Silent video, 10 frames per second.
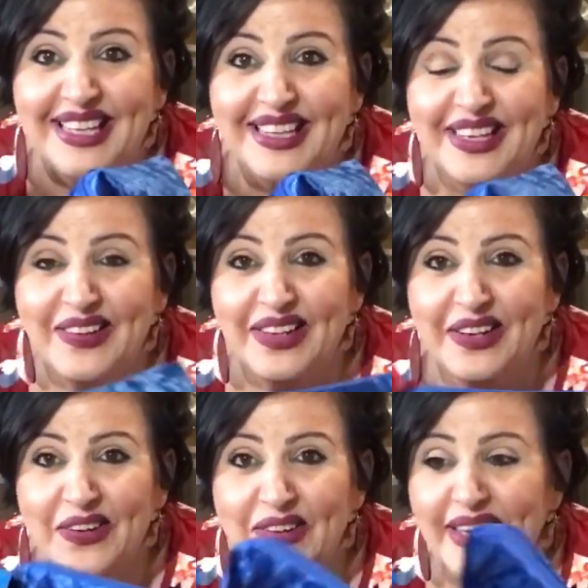They're
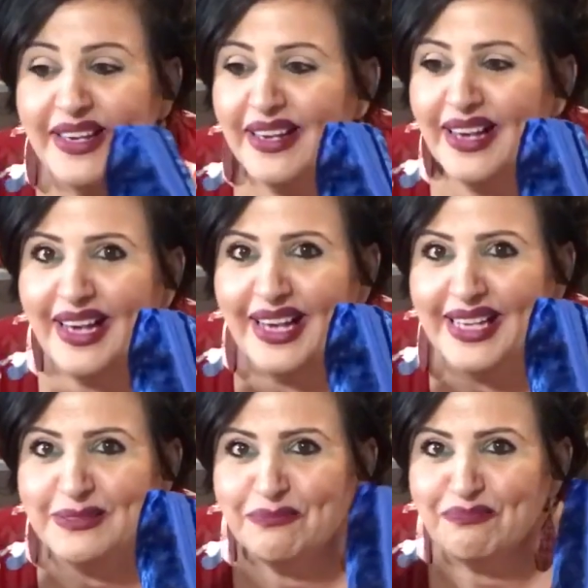little like
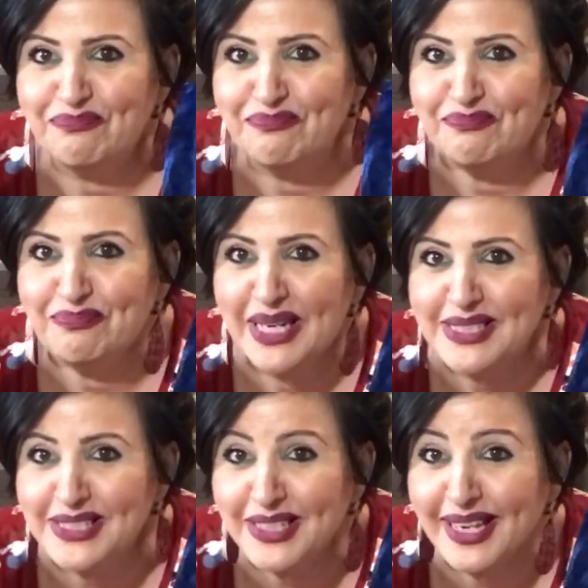uh,
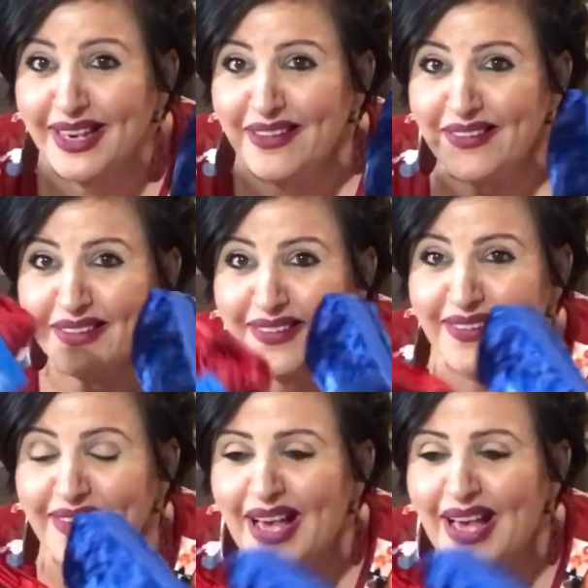pencil cases.